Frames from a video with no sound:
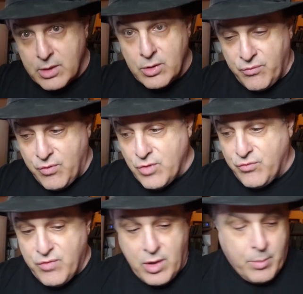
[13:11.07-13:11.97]
The first
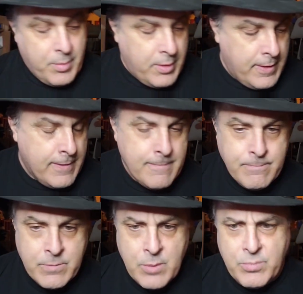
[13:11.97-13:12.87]
film.
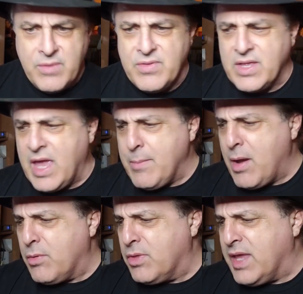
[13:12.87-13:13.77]
I believe it came
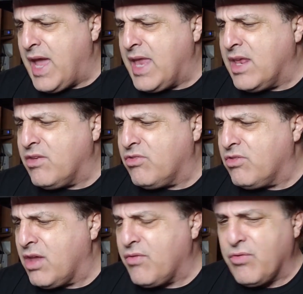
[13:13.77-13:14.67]
out in the 80s.
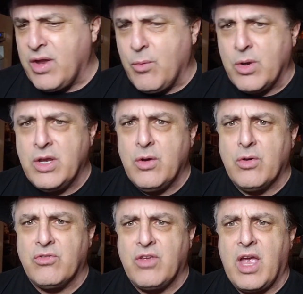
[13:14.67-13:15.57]
I forget what year
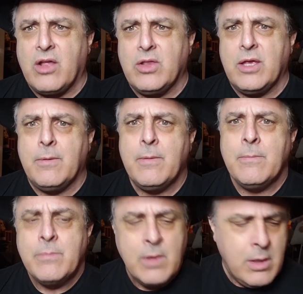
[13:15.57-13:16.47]
exactly.
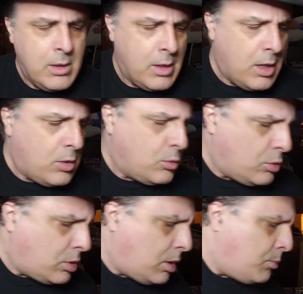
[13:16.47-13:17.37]
I'll
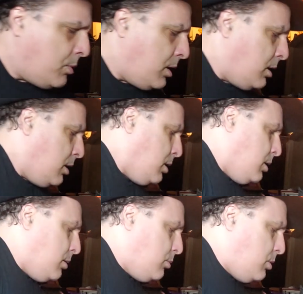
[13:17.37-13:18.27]
look on my...
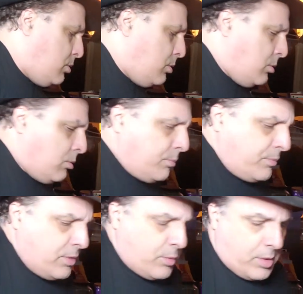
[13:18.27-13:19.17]

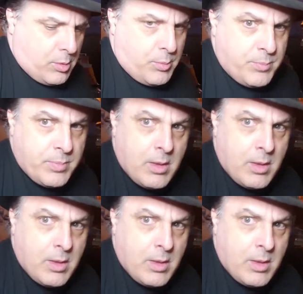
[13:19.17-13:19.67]
here we go.